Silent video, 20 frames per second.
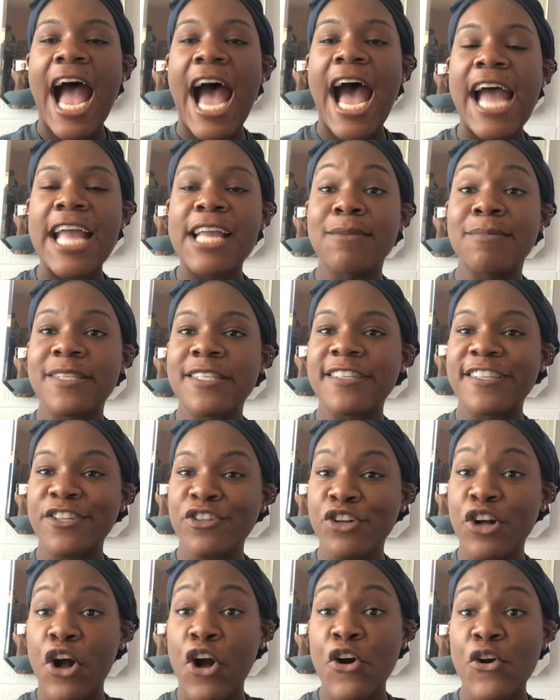I am
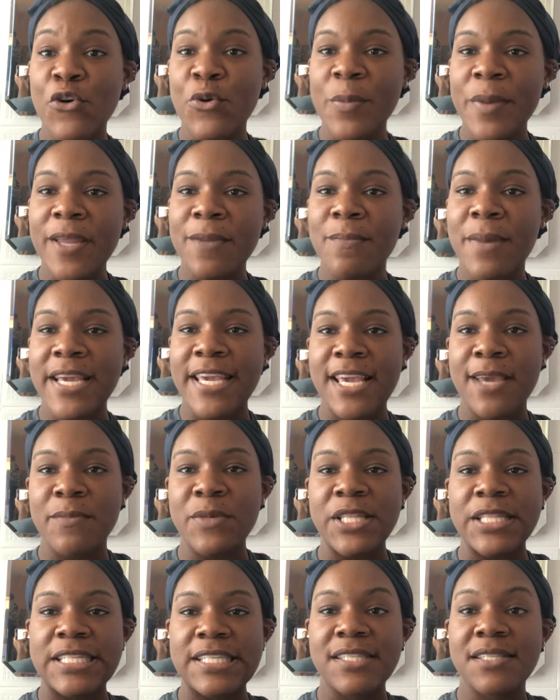still home in
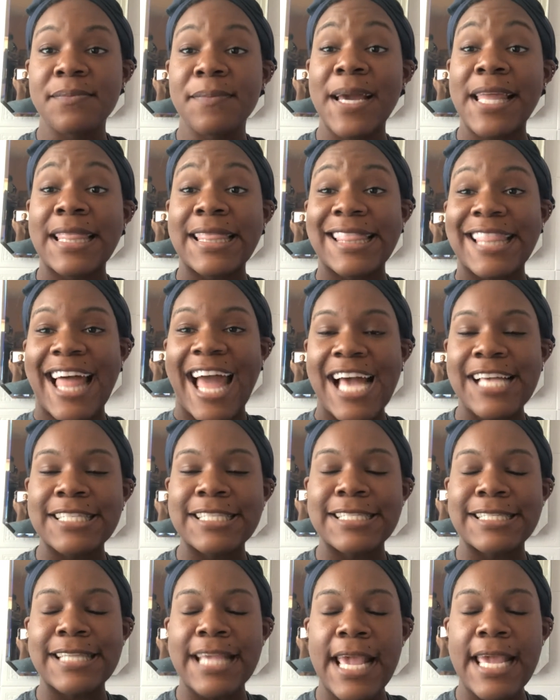Miami. This is my last
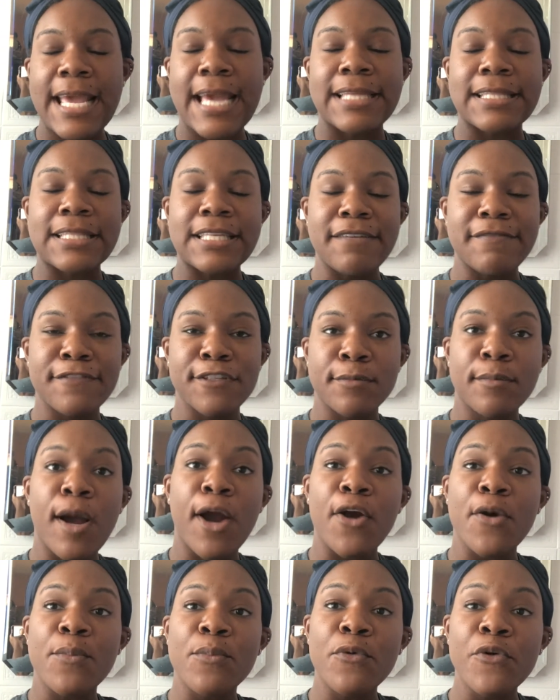day. I leave
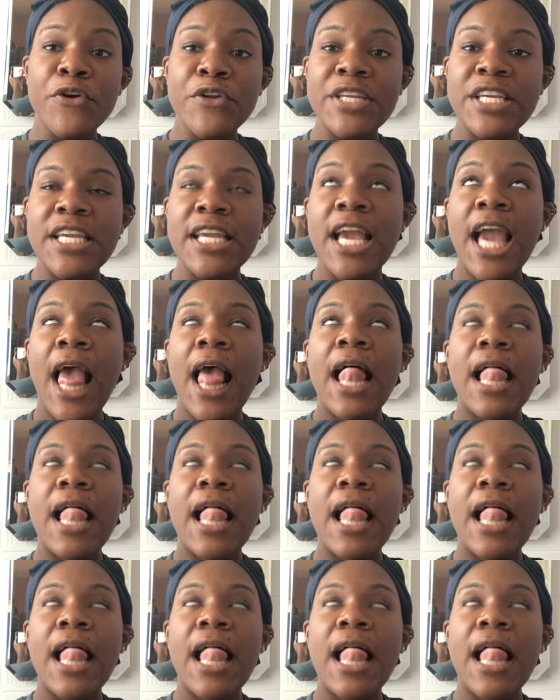tomorrow morning.